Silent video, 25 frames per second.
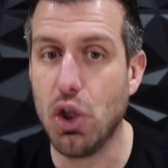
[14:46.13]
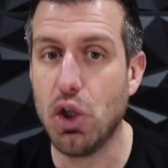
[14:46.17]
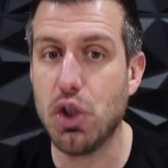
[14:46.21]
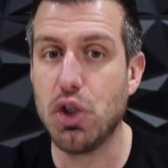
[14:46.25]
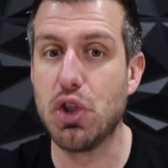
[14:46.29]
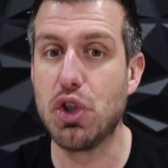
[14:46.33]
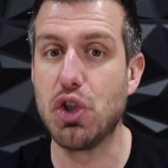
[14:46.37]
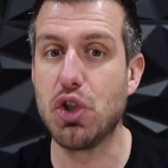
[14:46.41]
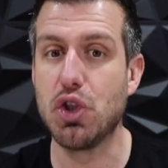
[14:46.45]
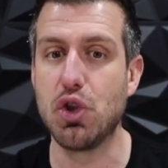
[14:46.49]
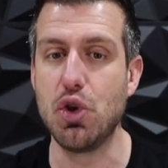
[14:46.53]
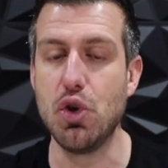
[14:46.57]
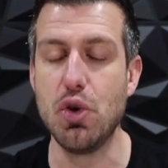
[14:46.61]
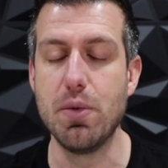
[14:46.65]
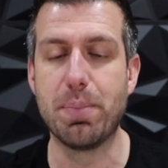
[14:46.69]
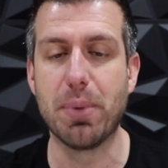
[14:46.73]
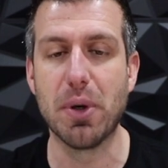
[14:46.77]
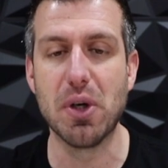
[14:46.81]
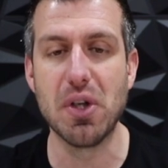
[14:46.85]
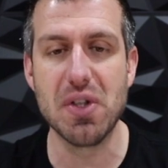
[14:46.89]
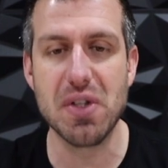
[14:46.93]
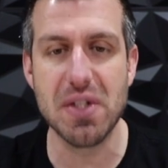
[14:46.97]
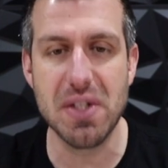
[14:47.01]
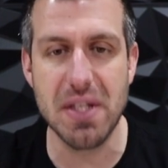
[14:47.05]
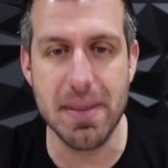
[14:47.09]

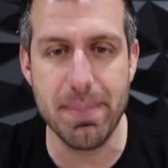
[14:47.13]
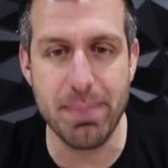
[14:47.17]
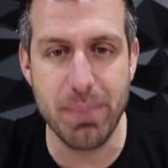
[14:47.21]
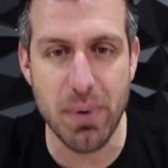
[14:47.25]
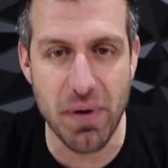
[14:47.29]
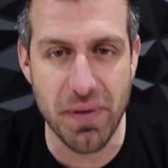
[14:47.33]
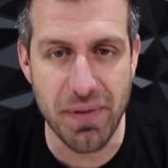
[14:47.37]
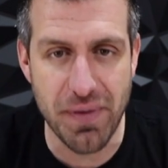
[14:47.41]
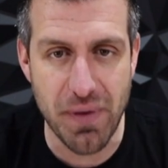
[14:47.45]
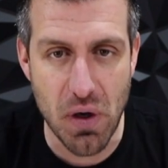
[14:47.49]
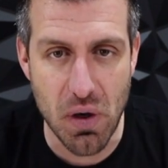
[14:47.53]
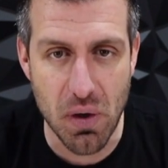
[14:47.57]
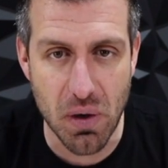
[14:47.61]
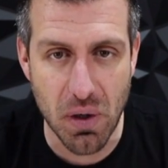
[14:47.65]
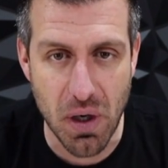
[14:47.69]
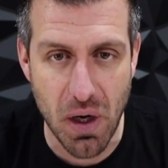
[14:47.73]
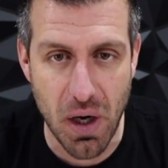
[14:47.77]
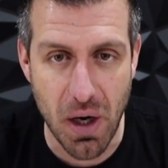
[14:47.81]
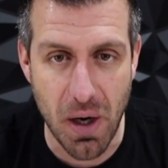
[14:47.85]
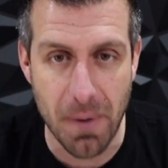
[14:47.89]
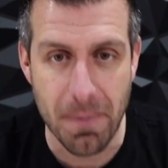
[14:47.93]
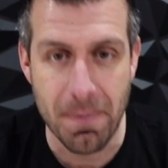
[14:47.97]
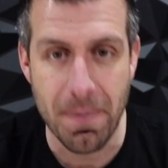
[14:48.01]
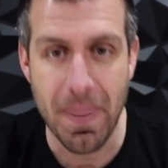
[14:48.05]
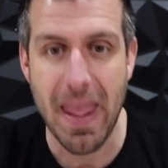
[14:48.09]
Super simple phone
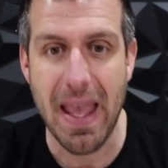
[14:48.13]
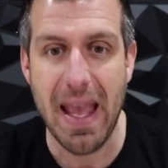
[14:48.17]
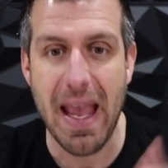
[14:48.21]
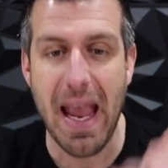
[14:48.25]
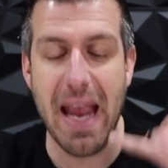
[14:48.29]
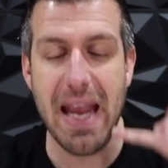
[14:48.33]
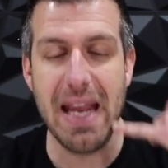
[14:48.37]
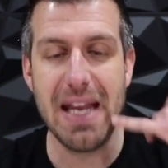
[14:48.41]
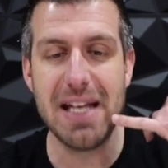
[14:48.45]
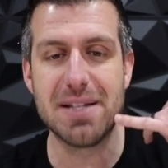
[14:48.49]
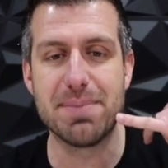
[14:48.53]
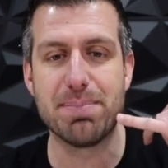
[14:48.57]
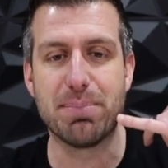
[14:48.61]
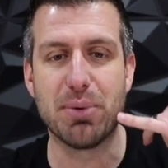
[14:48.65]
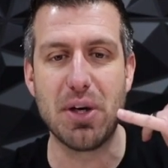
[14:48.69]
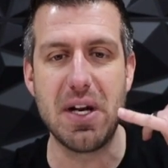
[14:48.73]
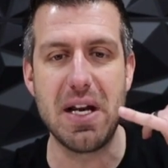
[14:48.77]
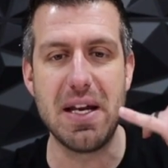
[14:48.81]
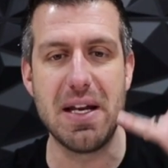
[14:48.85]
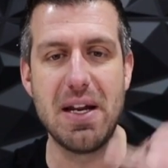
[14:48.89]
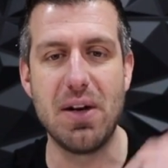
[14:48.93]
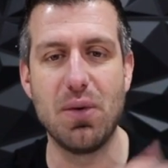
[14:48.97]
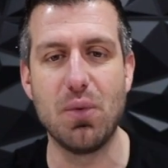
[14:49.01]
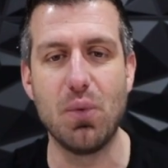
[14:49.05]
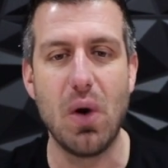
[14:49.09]
call. Hey, it's
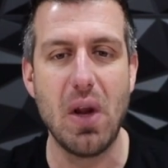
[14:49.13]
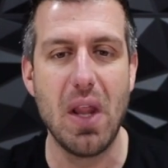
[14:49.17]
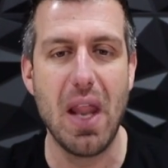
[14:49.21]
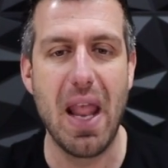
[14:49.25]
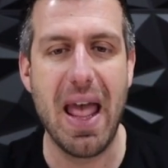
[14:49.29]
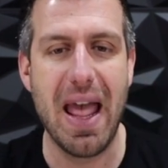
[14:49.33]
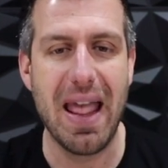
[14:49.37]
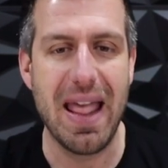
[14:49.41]
Brandon.